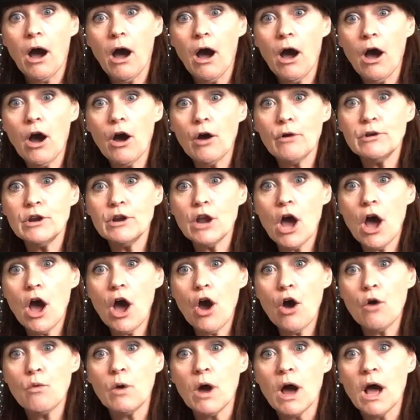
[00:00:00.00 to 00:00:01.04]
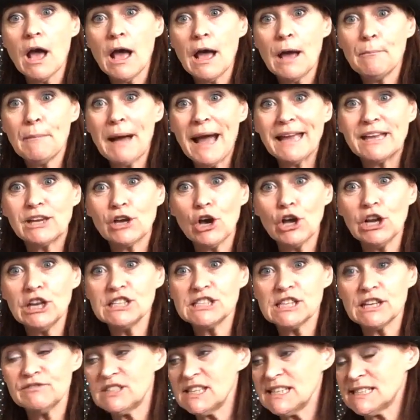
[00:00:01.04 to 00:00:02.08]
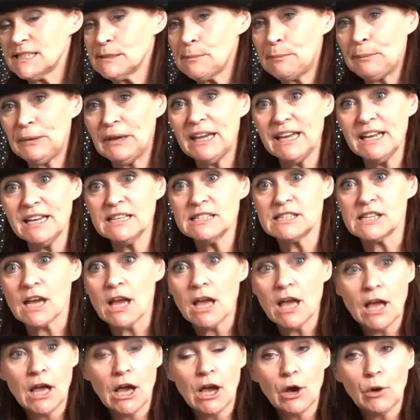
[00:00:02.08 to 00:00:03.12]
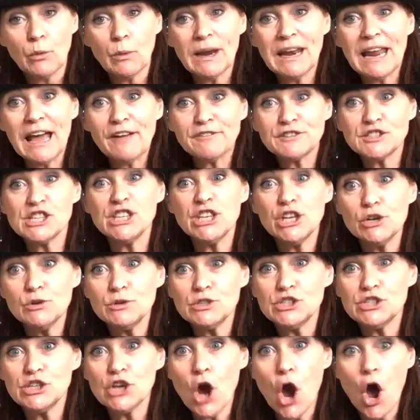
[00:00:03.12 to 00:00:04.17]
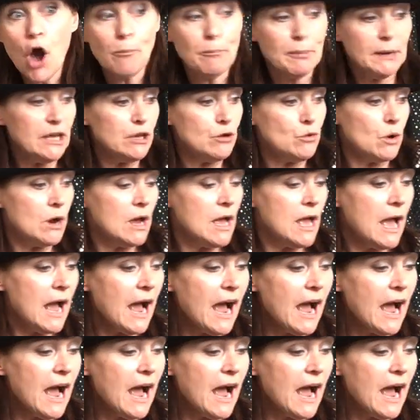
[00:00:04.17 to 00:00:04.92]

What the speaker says: Oh no, my colours have disappeared. We'll have to use your blue.